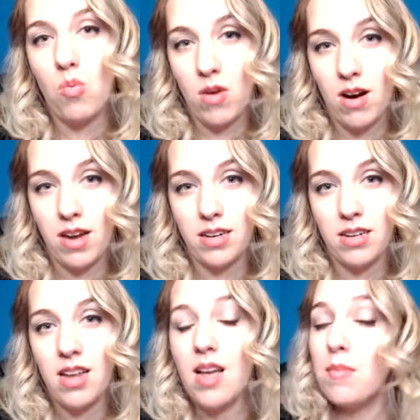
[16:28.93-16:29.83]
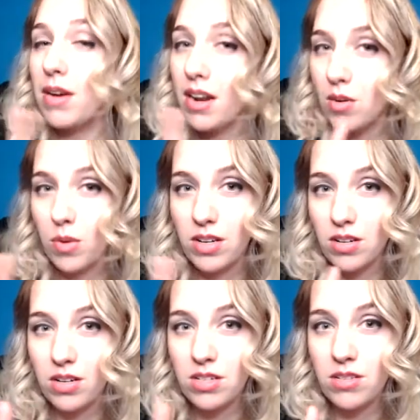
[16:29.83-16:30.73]
want, but I don't want
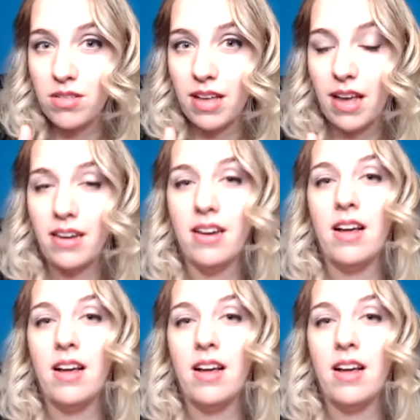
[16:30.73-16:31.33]
you to do that.